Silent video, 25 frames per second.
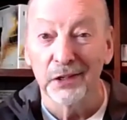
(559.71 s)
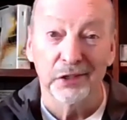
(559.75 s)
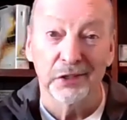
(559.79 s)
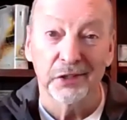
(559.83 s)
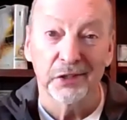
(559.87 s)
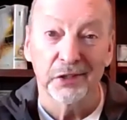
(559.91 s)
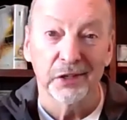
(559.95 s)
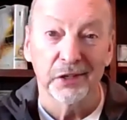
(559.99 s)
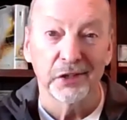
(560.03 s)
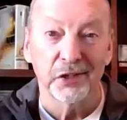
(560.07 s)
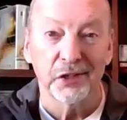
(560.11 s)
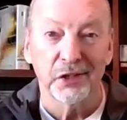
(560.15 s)

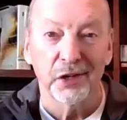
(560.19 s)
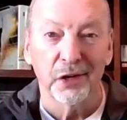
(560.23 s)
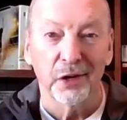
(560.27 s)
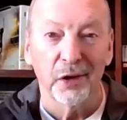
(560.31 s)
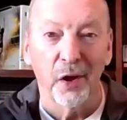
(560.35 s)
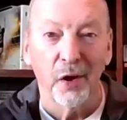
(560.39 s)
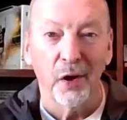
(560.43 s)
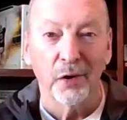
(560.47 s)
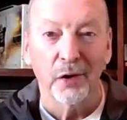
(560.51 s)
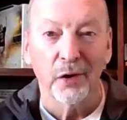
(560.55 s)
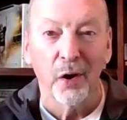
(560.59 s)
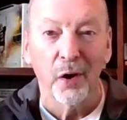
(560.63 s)
that's
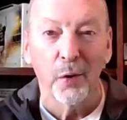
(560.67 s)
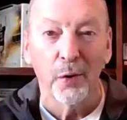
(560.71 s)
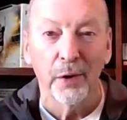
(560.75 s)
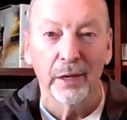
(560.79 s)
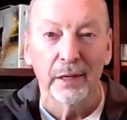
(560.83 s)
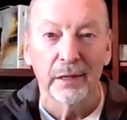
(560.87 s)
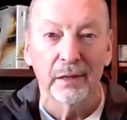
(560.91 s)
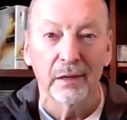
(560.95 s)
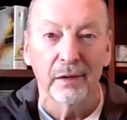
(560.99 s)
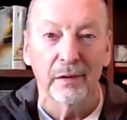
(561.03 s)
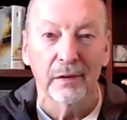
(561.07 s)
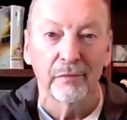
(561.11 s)
still
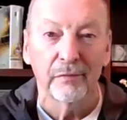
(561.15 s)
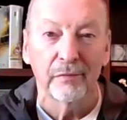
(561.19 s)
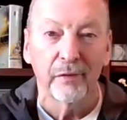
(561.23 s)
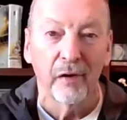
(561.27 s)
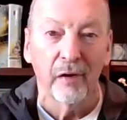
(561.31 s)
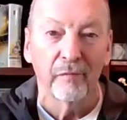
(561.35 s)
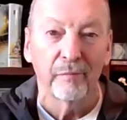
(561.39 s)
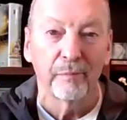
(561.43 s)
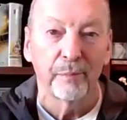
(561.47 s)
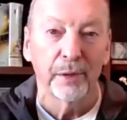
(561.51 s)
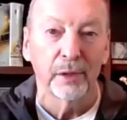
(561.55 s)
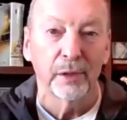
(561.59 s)

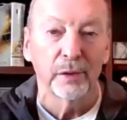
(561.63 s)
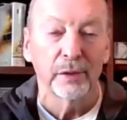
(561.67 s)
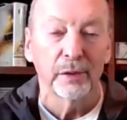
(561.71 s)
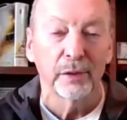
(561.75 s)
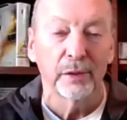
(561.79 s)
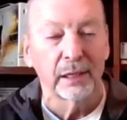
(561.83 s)
ongoing of